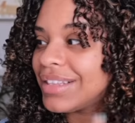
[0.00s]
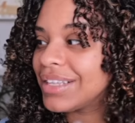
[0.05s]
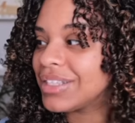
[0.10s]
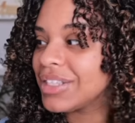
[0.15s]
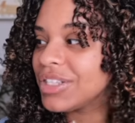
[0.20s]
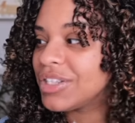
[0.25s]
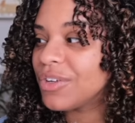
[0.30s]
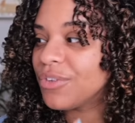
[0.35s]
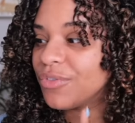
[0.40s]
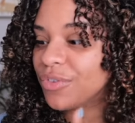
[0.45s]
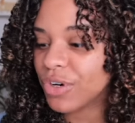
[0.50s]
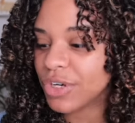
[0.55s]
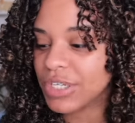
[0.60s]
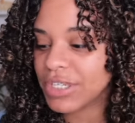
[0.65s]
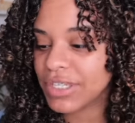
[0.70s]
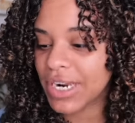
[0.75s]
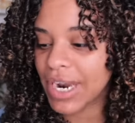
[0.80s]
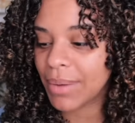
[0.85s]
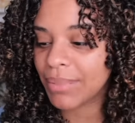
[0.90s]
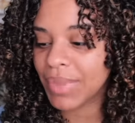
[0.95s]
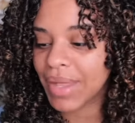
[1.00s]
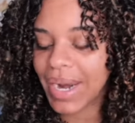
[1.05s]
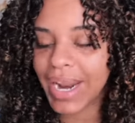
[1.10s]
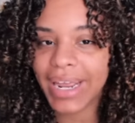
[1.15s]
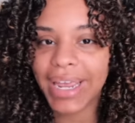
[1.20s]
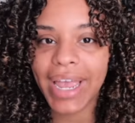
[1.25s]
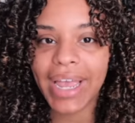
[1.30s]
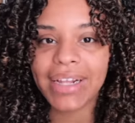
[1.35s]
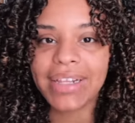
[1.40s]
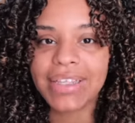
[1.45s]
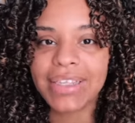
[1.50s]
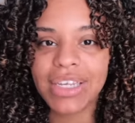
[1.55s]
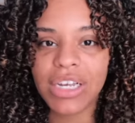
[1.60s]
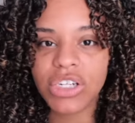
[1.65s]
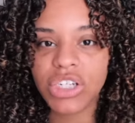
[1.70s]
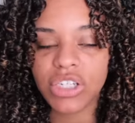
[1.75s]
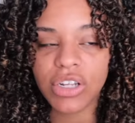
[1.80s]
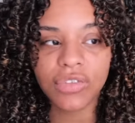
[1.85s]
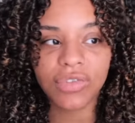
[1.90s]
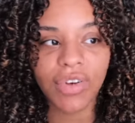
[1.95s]
This is the first time that I get
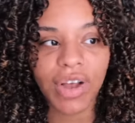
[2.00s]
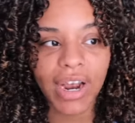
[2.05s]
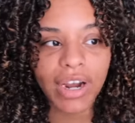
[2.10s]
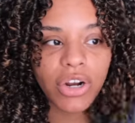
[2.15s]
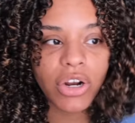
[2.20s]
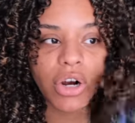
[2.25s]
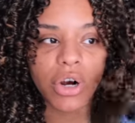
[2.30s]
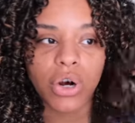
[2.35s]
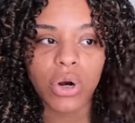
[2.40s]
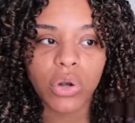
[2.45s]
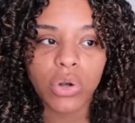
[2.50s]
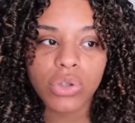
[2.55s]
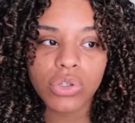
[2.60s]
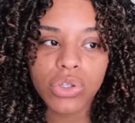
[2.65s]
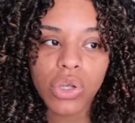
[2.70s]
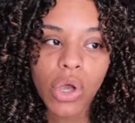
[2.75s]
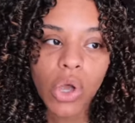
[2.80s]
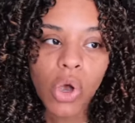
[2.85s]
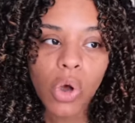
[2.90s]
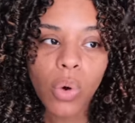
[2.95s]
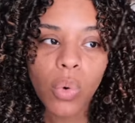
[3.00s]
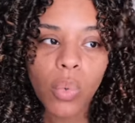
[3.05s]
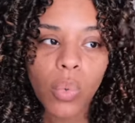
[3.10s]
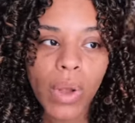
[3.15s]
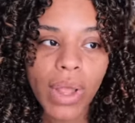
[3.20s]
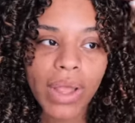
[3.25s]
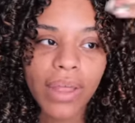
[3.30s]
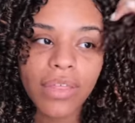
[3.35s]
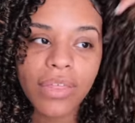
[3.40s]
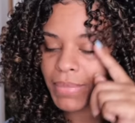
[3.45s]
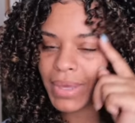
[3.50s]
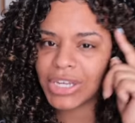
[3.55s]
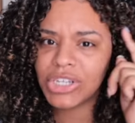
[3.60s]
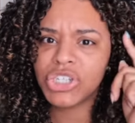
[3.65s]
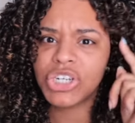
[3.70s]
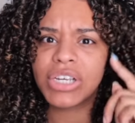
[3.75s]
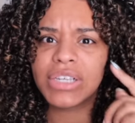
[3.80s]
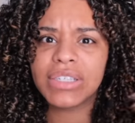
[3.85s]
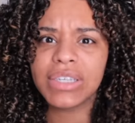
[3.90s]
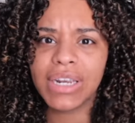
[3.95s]
such defined curls with Mix
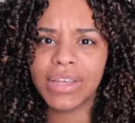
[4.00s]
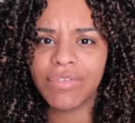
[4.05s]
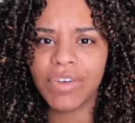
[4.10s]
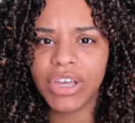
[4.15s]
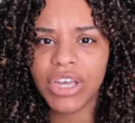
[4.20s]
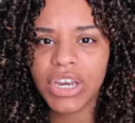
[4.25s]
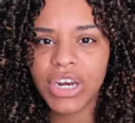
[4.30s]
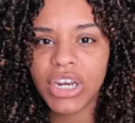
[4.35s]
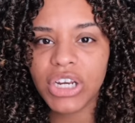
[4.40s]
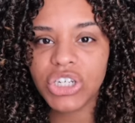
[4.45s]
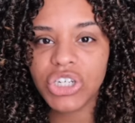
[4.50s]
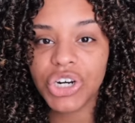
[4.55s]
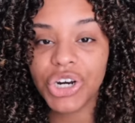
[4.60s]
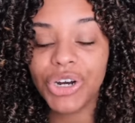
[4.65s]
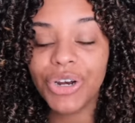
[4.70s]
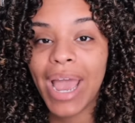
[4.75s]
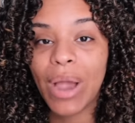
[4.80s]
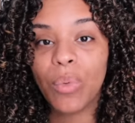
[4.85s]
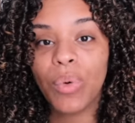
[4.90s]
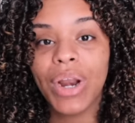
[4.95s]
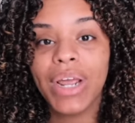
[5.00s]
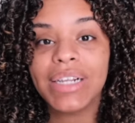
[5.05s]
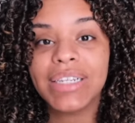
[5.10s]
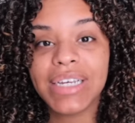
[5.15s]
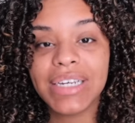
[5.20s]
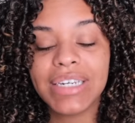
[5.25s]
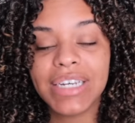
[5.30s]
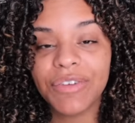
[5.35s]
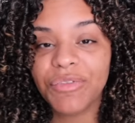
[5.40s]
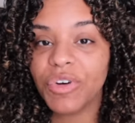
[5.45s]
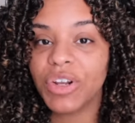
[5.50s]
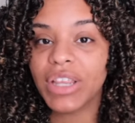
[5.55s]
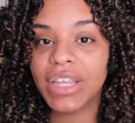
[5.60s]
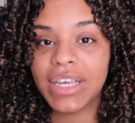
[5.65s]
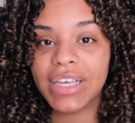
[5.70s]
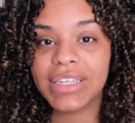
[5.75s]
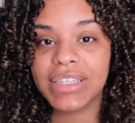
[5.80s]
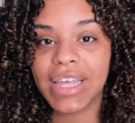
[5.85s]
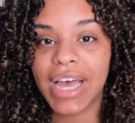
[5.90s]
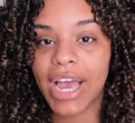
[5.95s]
Chicks leave-in conditioner, and what I did differently
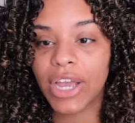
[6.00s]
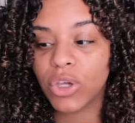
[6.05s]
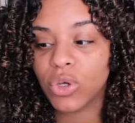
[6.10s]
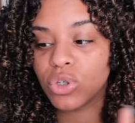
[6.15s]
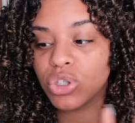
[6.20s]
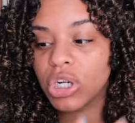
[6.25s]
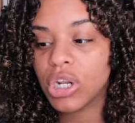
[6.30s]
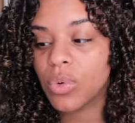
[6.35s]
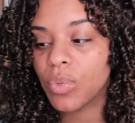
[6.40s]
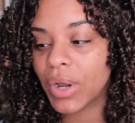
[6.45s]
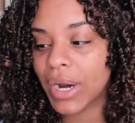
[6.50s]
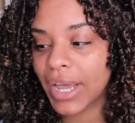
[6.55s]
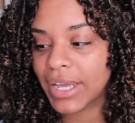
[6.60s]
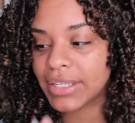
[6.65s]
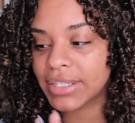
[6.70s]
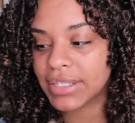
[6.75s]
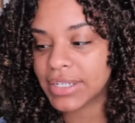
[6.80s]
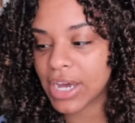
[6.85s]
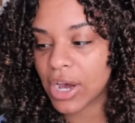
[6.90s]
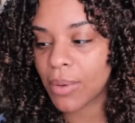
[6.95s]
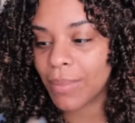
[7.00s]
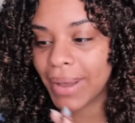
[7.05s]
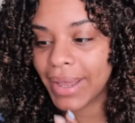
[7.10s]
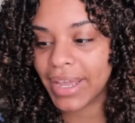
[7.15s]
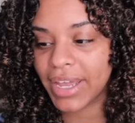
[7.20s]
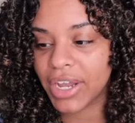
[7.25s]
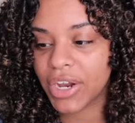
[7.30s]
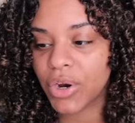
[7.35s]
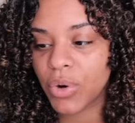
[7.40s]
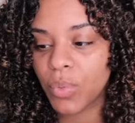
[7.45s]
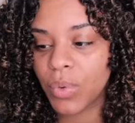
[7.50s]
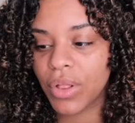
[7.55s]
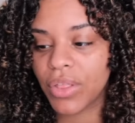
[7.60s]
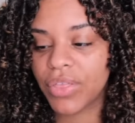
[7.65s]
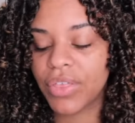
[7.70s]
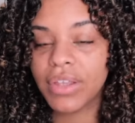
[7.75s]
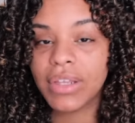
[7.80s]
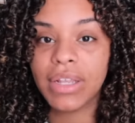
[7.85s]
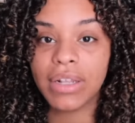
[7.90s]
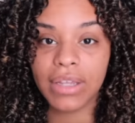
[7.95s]
is that usually when I style my hair with
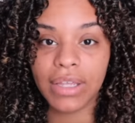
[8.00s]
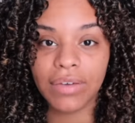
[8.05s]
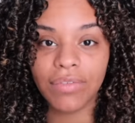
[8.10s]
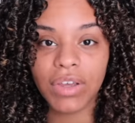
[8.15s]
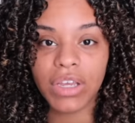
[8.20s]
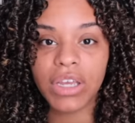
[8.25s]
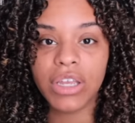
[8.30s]
the leave-in